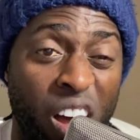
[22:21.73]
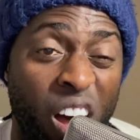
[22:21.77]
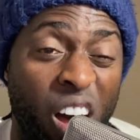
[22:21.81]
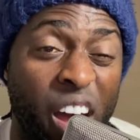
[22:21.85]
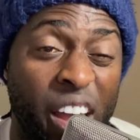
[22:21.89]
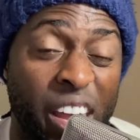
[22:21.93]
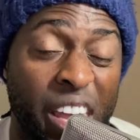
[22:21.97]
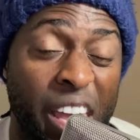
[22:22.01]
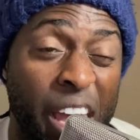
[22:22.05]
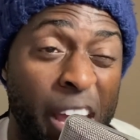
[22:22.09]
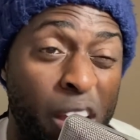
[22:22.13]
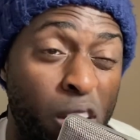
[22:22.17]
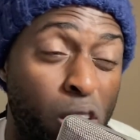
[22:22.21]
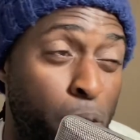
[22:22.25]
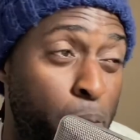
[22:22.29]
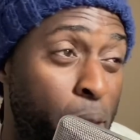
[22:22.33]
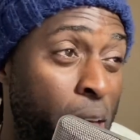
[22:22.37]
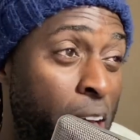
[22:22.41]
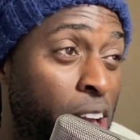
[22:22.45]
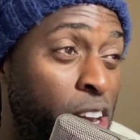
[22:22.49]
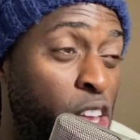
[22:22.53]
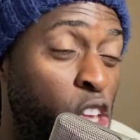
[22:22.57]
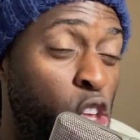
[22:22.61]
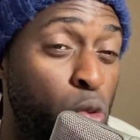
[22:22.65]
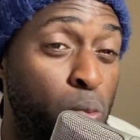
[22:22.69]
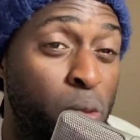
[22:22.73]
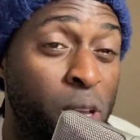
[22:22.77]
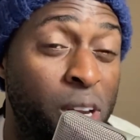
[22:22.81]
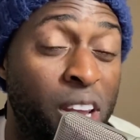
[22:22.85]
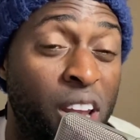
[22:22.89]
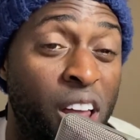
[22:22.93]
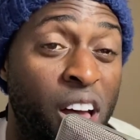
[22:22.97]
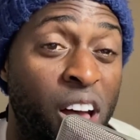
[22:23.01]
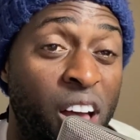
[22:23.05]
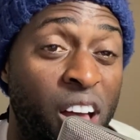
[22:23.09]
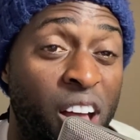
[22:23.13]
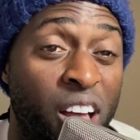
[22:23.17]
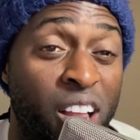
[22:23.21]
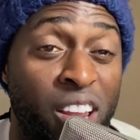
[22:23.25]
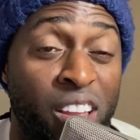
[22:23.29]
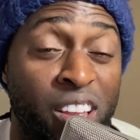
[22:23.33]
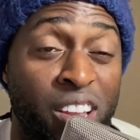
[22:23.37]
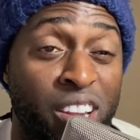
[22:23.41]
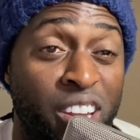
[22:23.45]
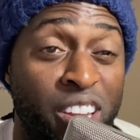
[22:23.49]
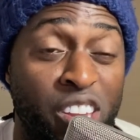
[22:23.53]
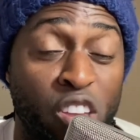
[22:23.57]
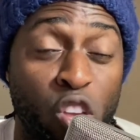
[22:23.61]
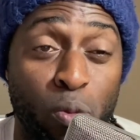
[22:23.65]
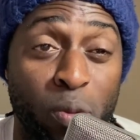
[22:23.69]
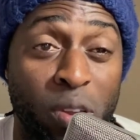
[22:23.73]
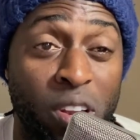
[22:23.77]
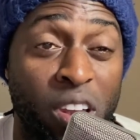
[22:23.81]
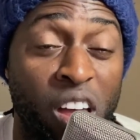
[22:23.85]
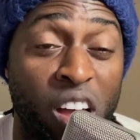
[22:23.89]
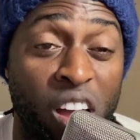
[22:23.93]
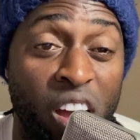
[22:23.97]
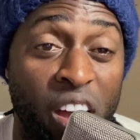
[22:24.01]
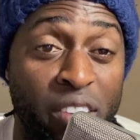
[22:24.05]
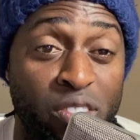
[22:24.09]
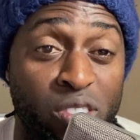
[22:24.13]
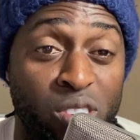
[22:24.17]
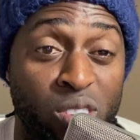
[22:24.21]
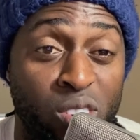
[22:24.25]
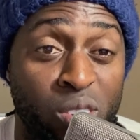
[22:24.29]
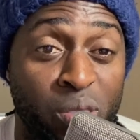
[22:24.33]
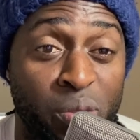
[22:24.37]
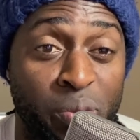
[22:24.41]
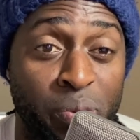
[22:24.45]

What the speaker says: I care about human lives,